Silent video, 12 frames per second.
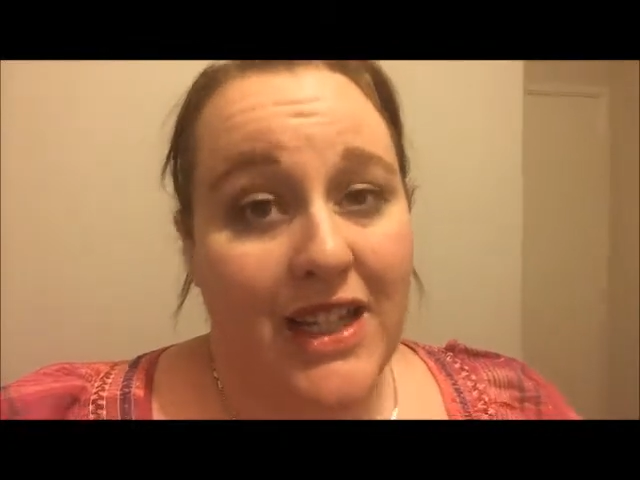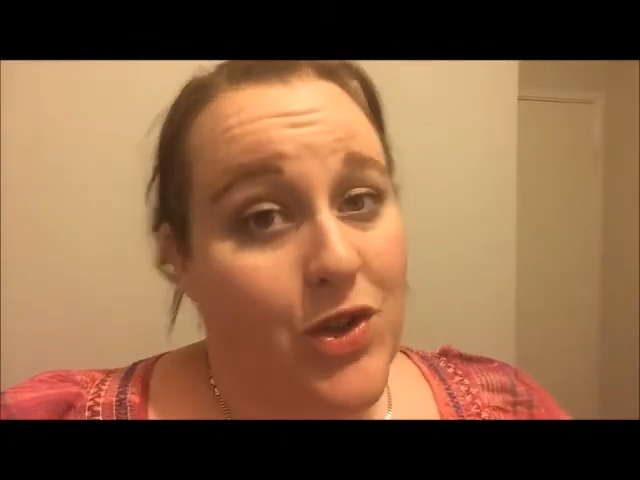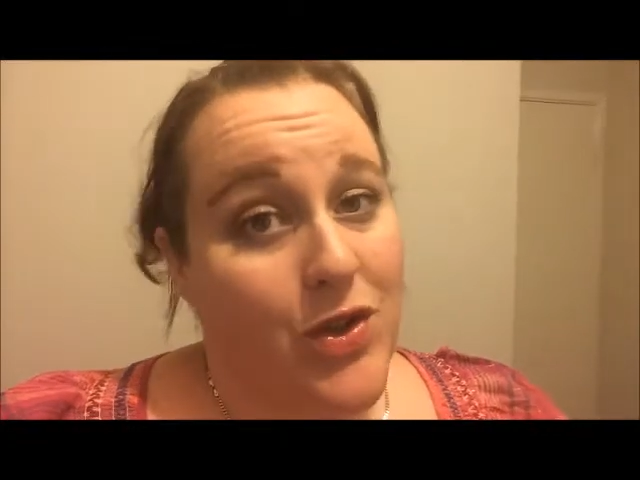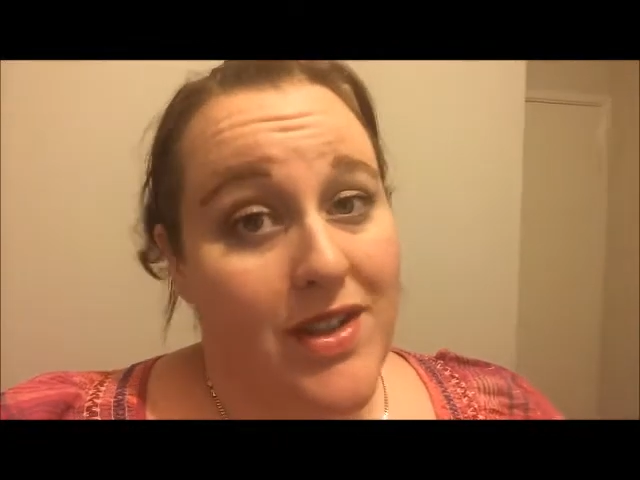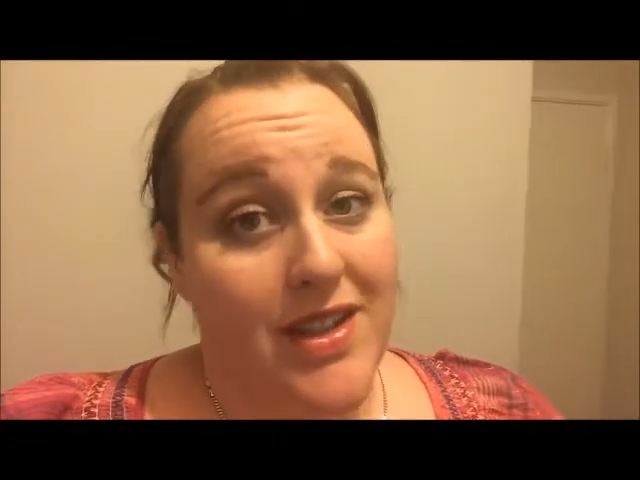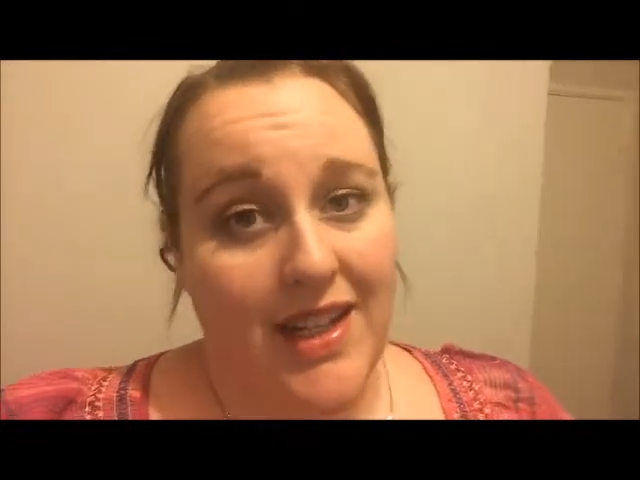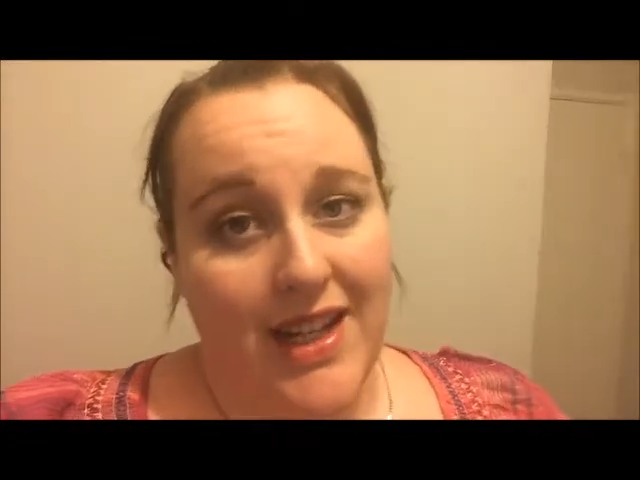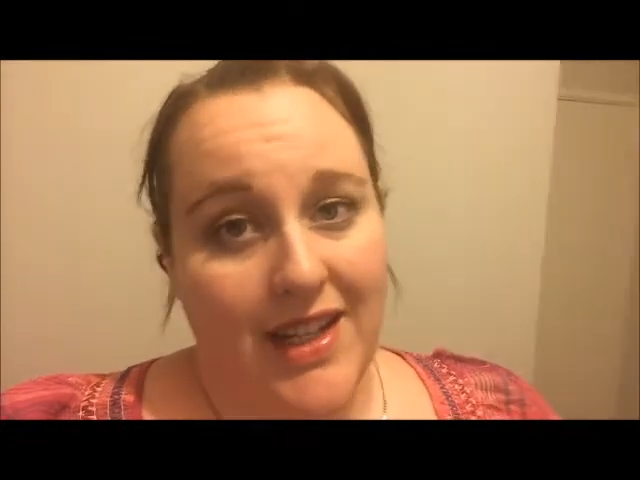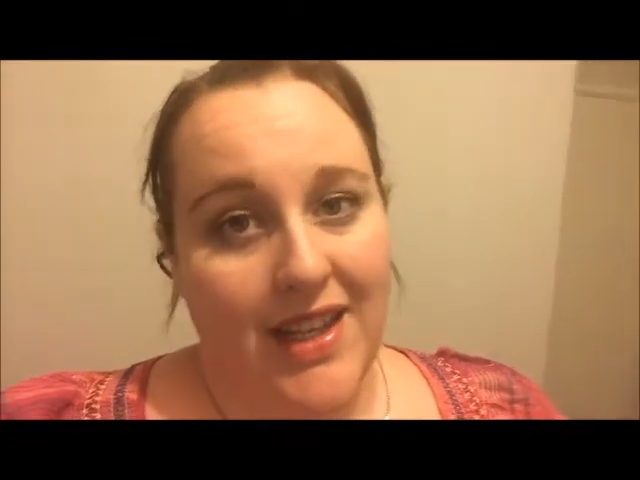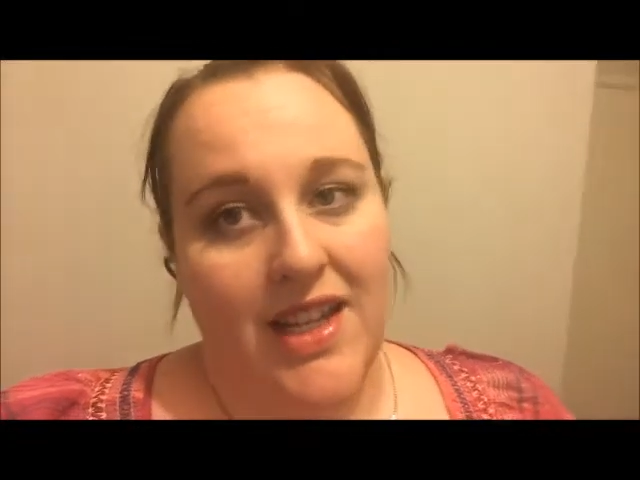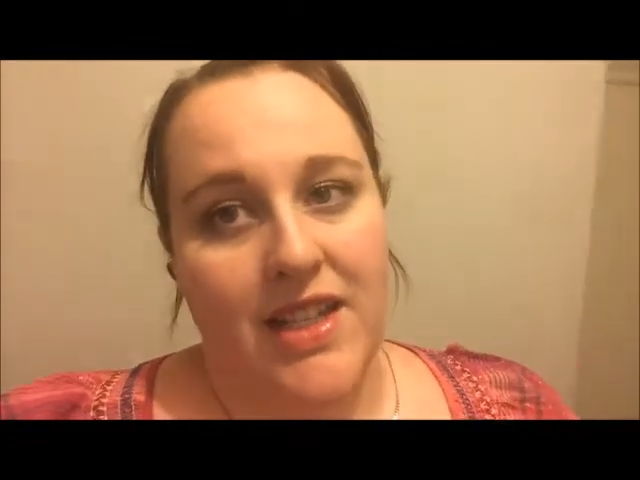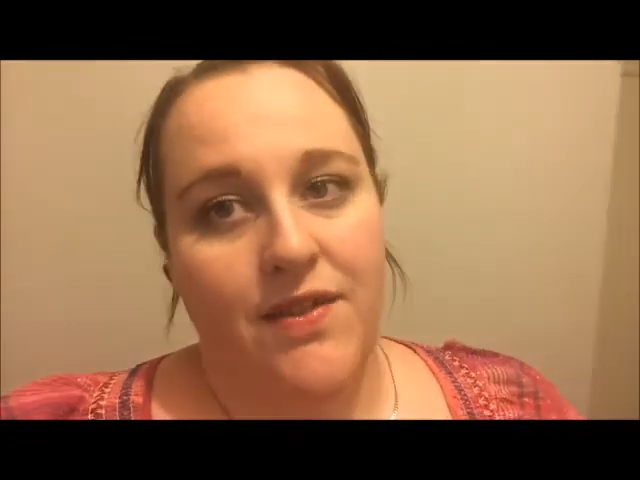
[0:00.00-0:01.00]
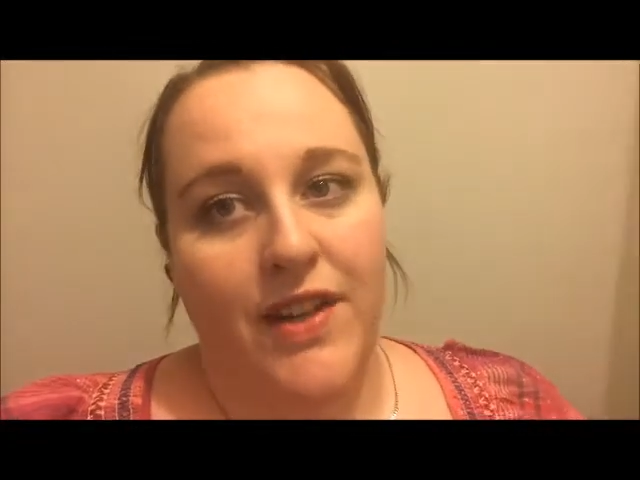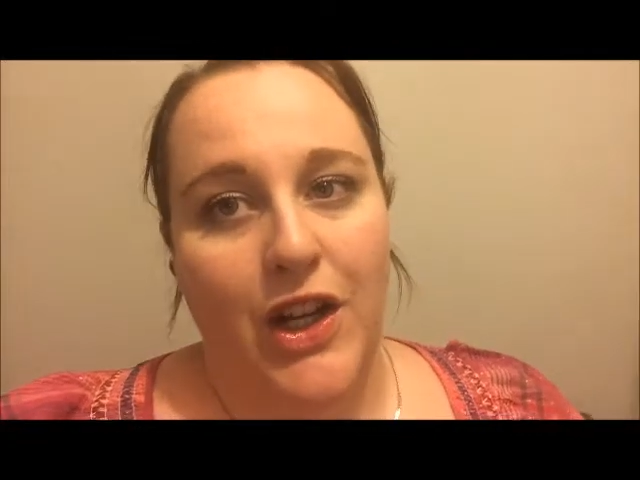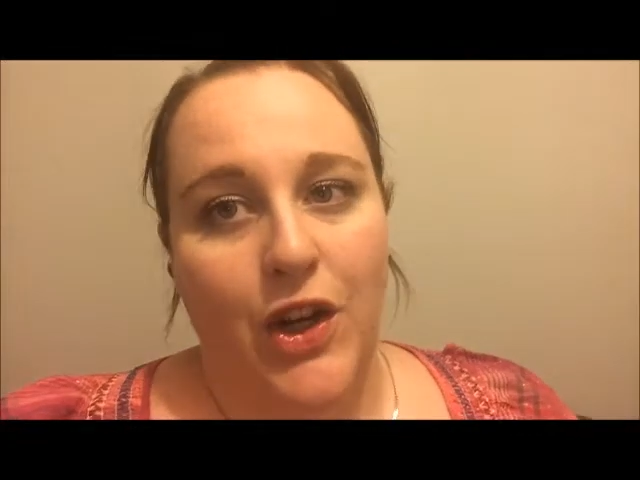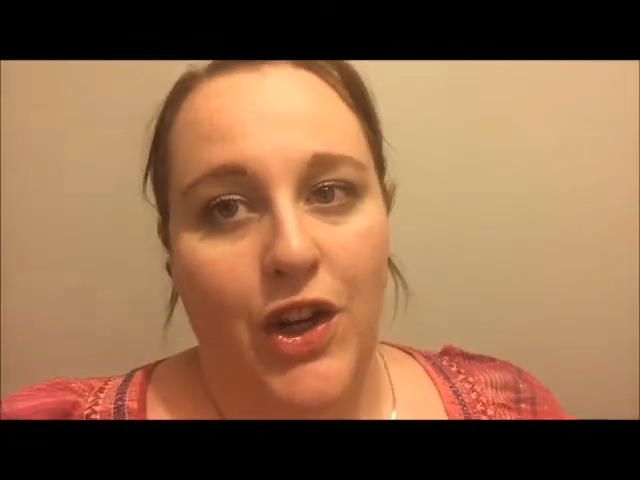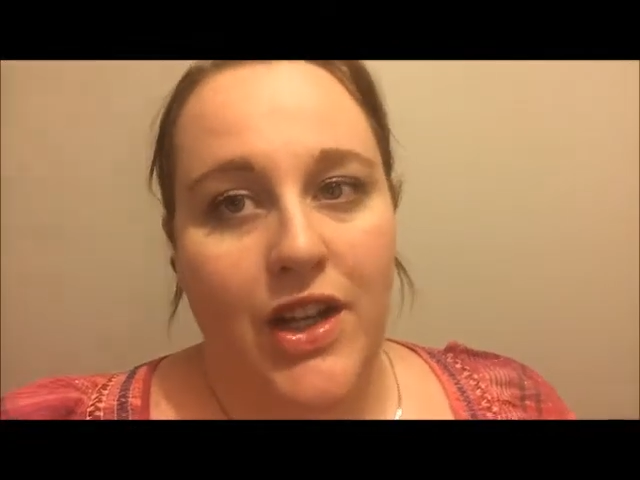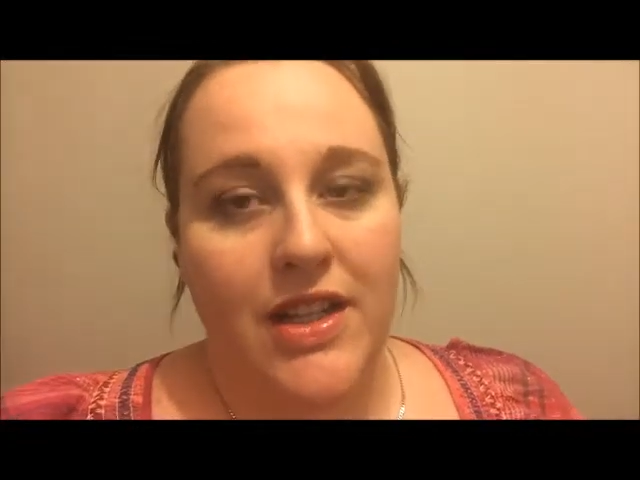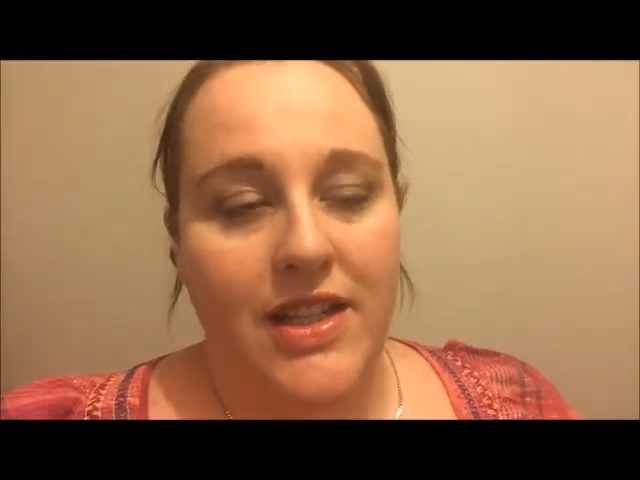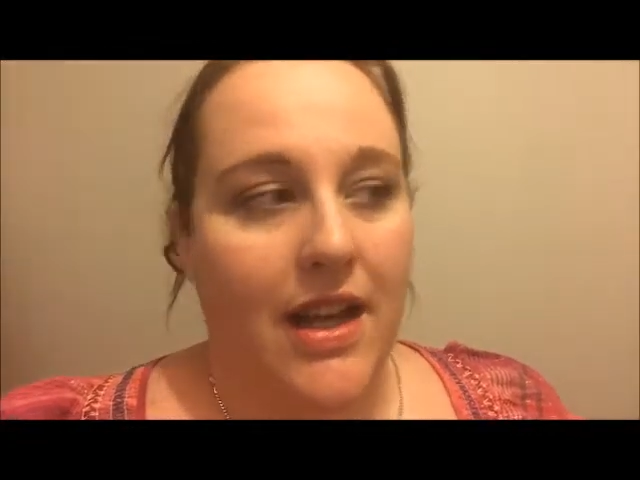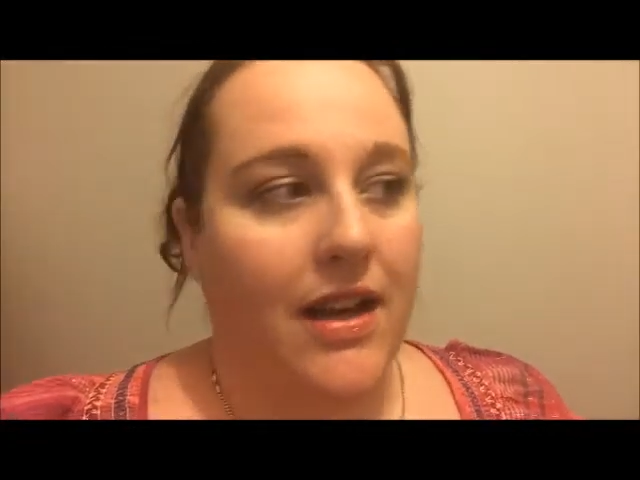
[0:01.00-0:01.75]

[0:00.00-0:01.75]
interested in these videos.